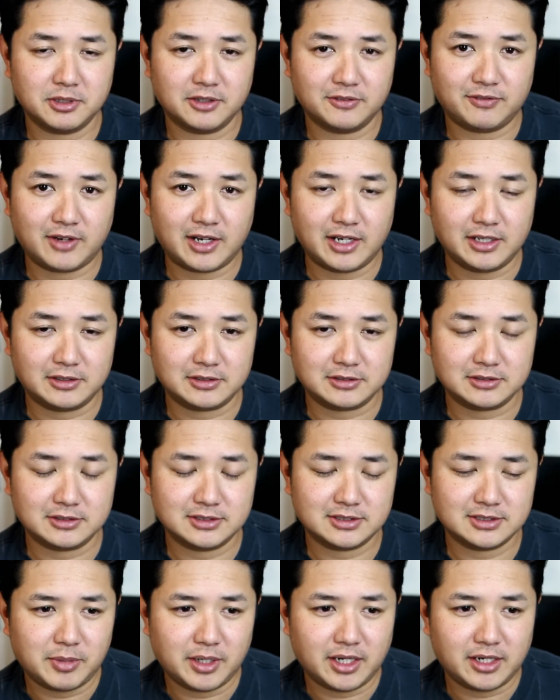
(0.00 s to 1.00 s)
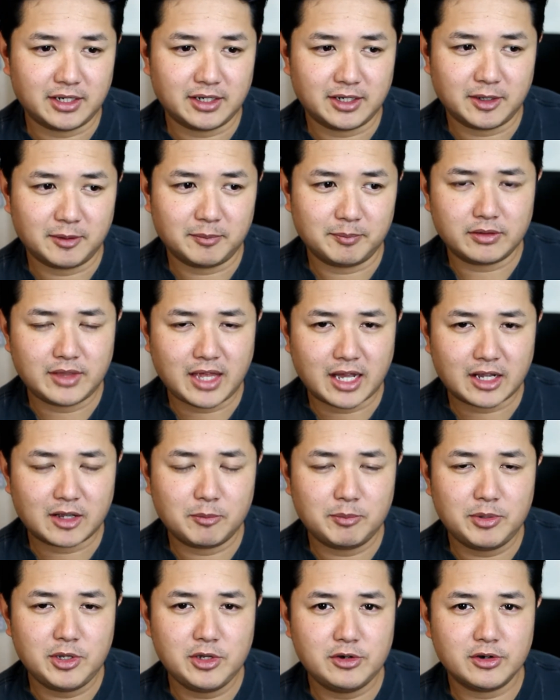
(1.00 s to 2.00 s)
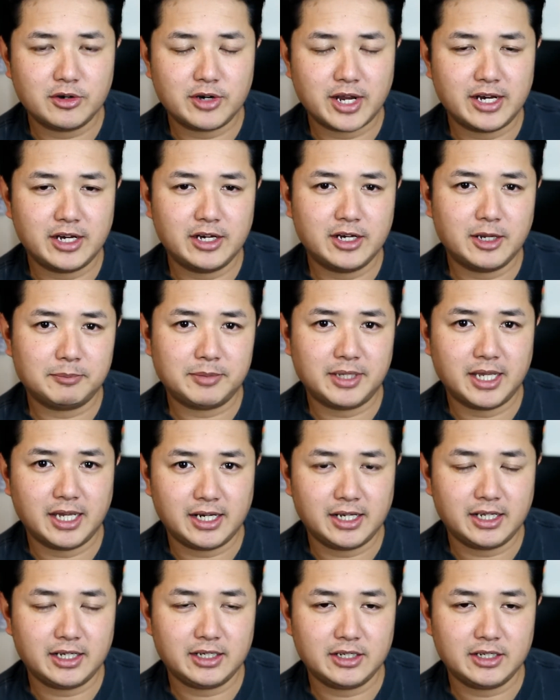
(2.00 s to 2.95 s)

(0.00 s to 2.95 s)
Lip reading: the files, but that computer ended up getting